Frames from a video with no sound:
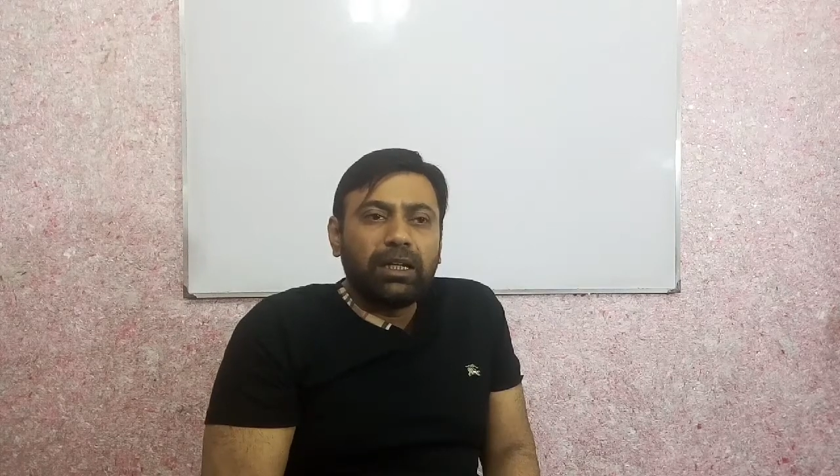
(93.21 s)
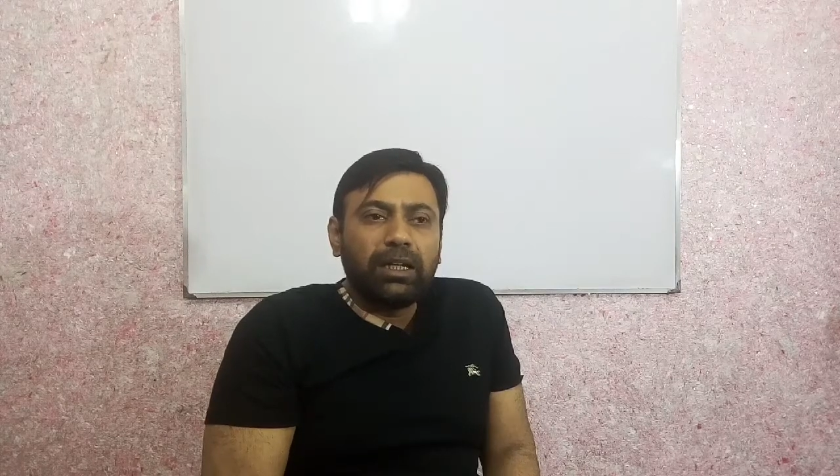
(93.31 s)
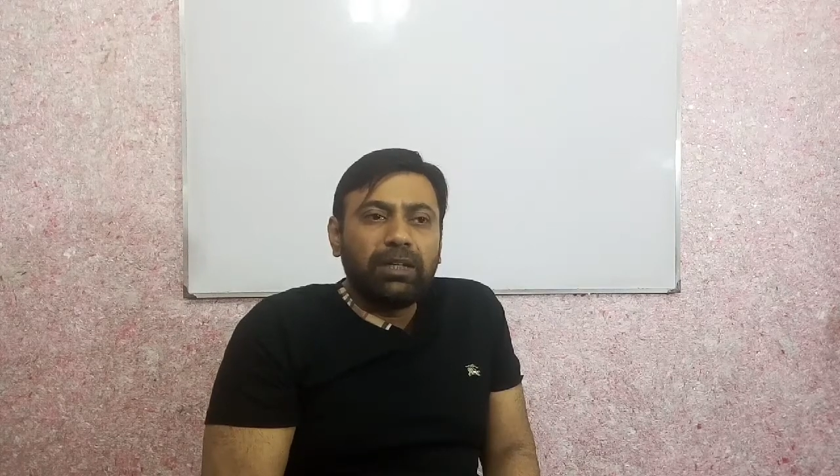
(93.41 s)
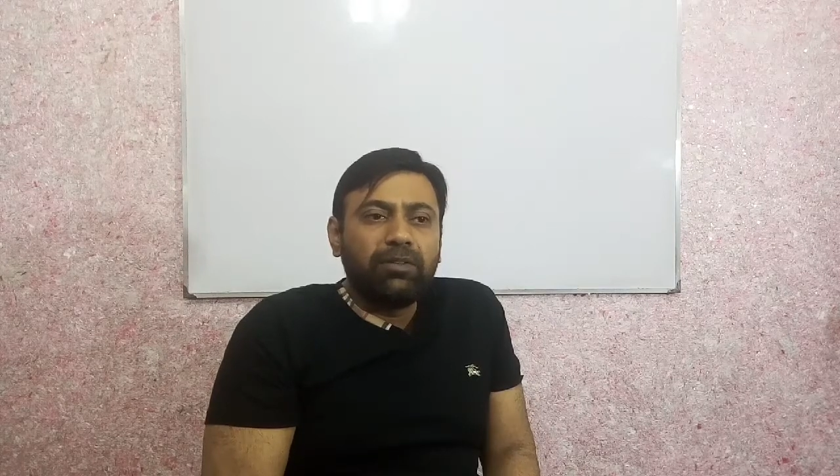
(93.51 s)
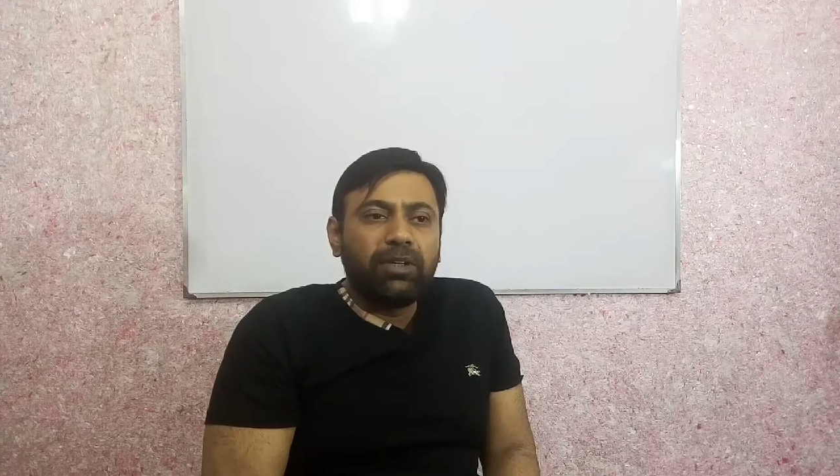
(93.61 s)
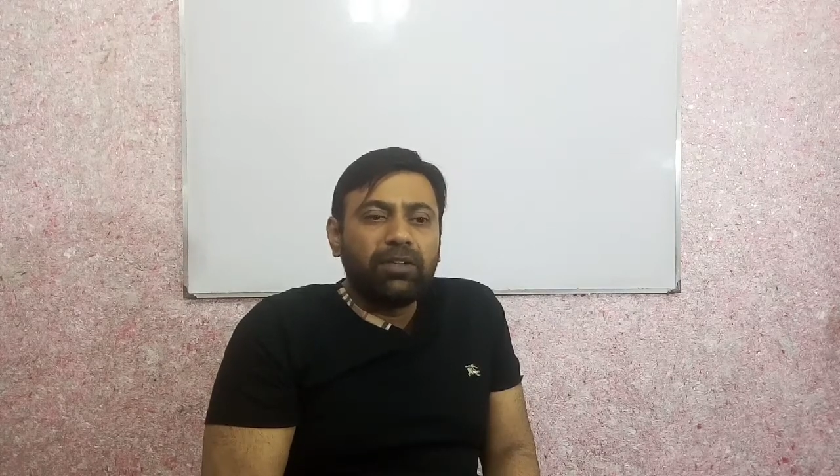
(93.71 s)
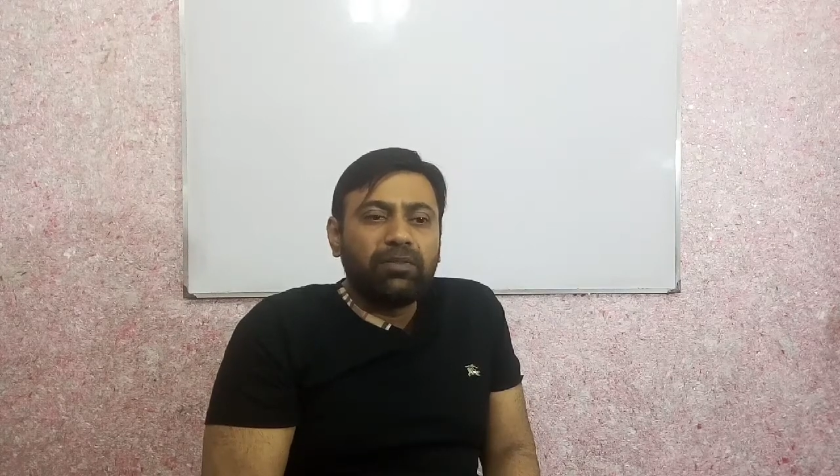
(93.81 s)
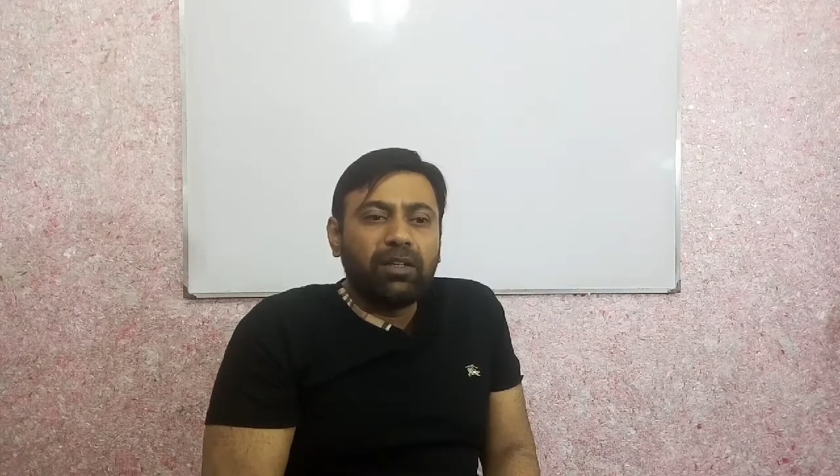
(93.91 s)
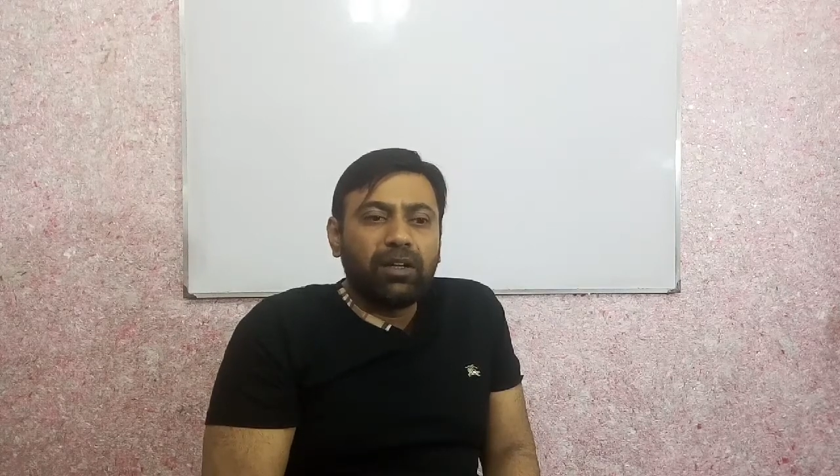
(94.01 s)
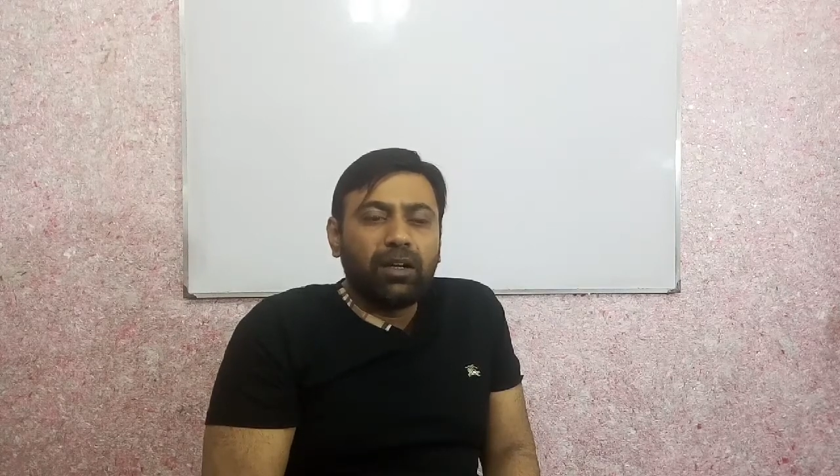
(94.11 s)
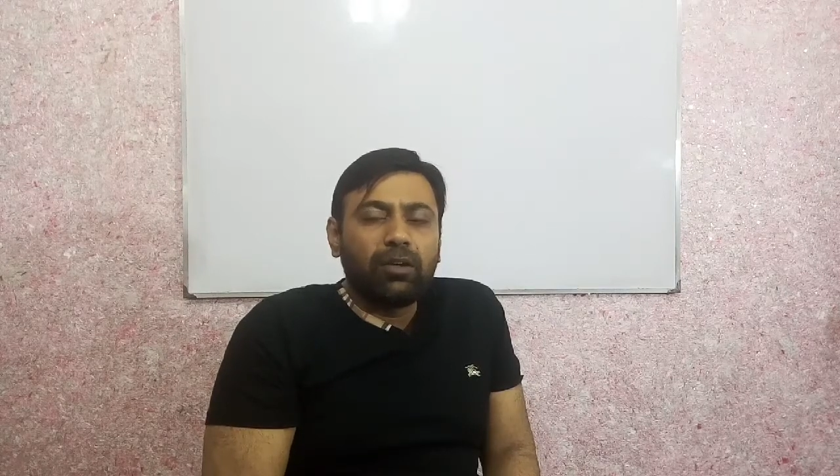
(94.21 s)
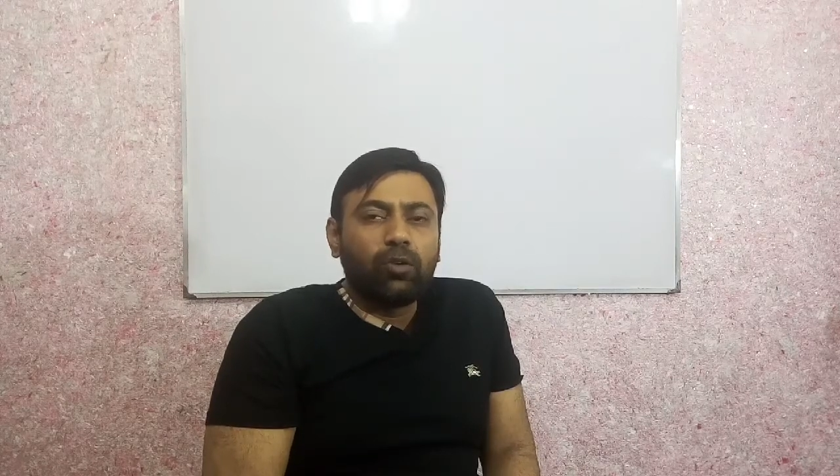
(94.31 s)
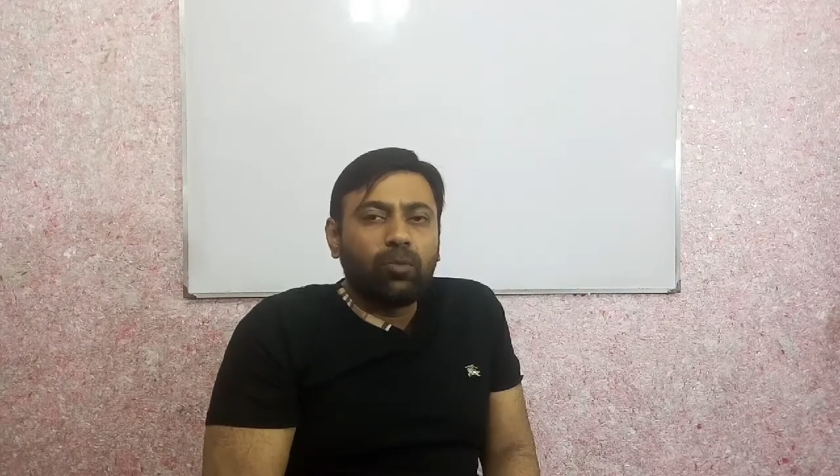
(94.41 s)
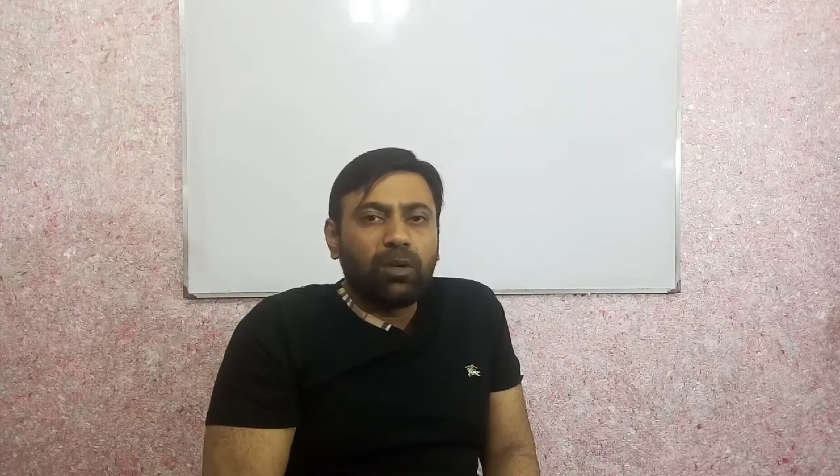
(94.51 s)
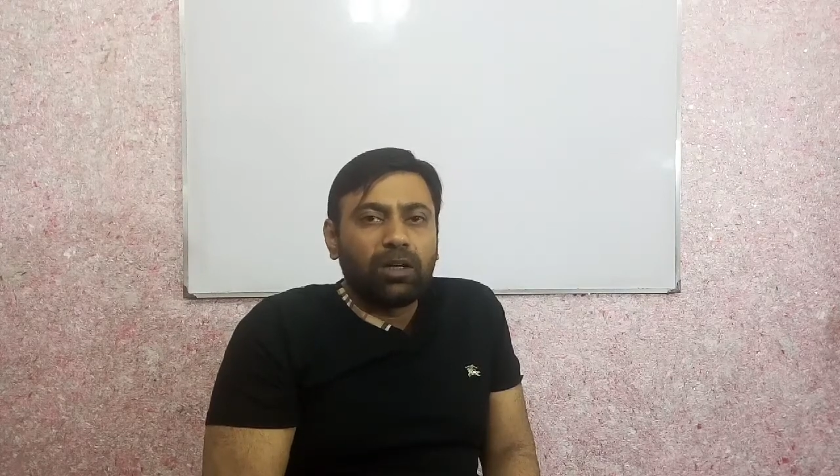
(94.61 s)
Even if there are
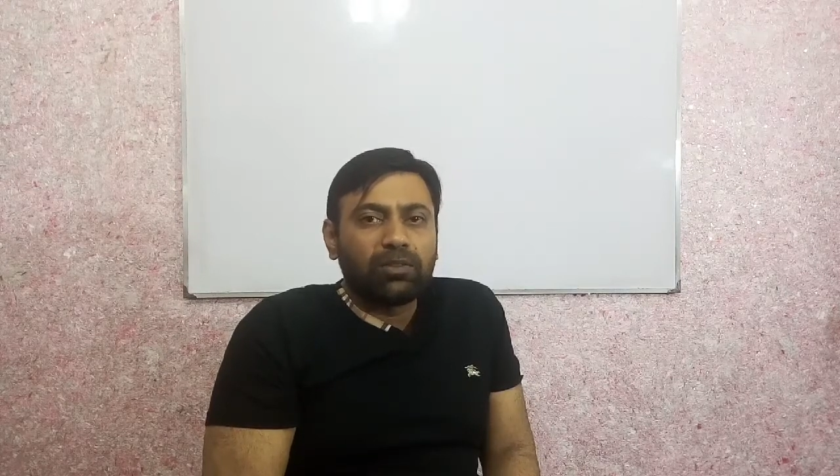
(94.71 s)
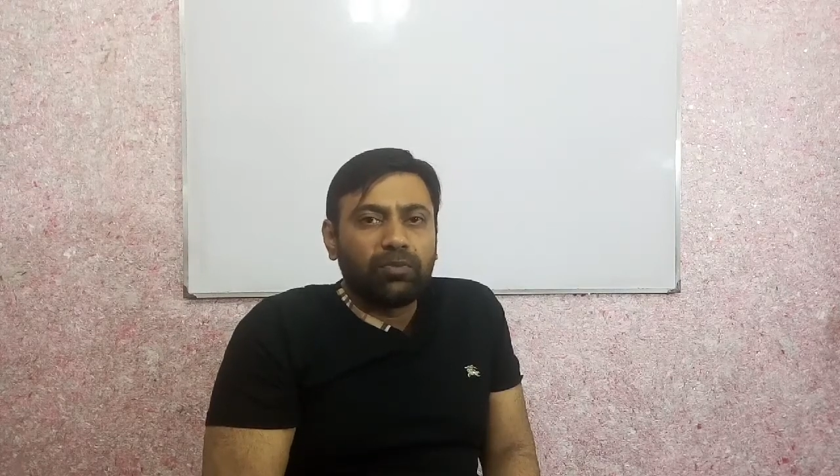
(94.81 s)
no marks